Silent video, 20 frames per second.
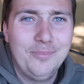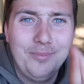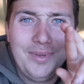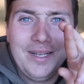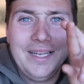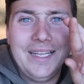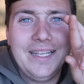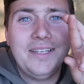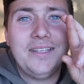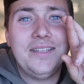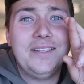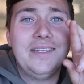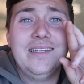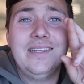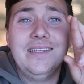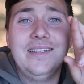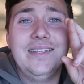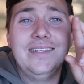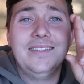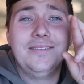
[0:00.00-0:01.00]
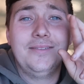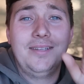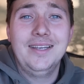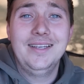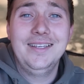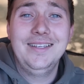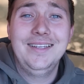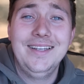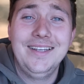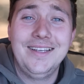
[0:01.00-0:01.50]
Please,
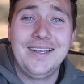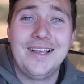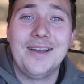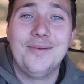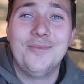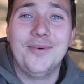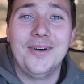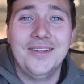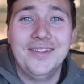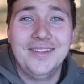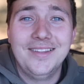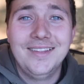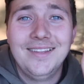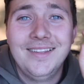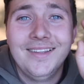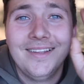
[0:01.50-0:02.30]
come on.